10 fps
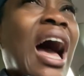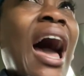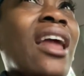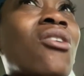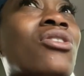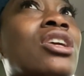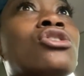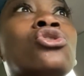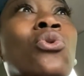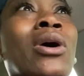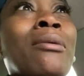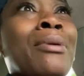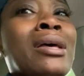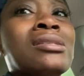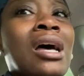I don't enjoy
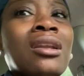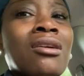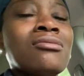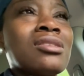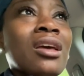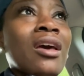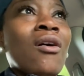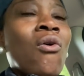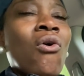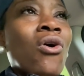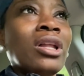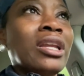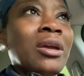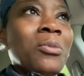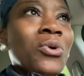bedside nursing at all
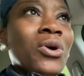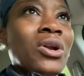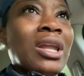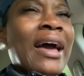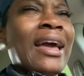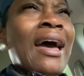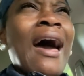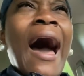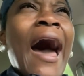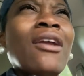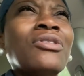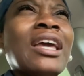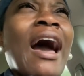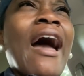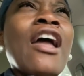anymore. Like I don't
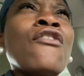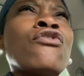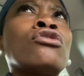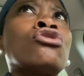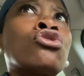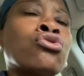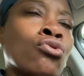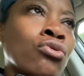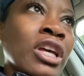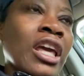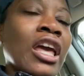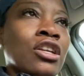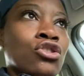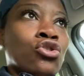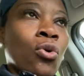think I ever truly
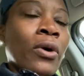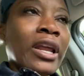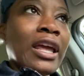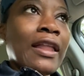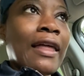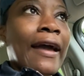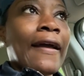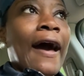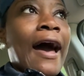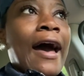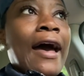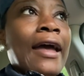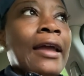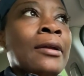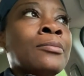enjoyed it. Like
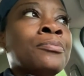I.